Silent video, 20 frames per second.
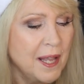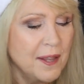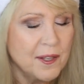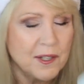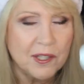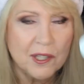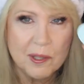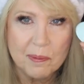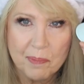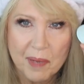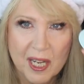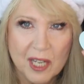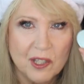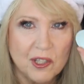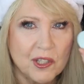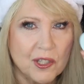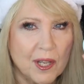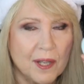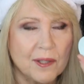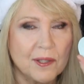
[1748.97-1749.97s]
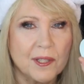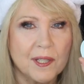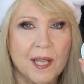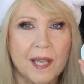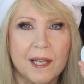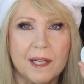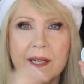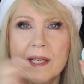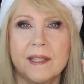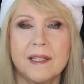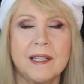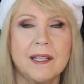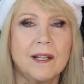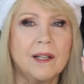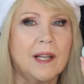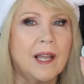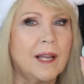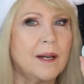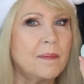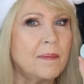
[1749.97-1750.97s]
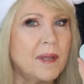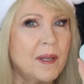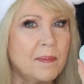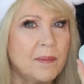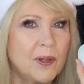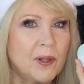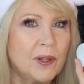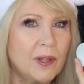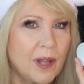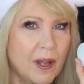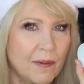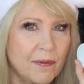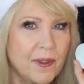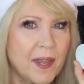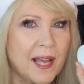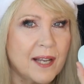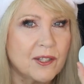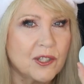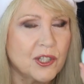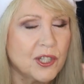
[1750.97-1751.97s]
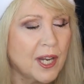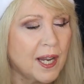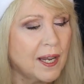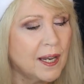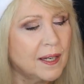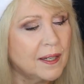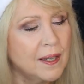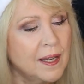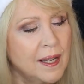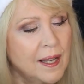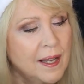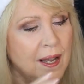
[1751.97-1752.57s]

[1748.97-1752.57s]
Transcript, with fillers: This is Peach Sunset. I see a lot of people love that shade.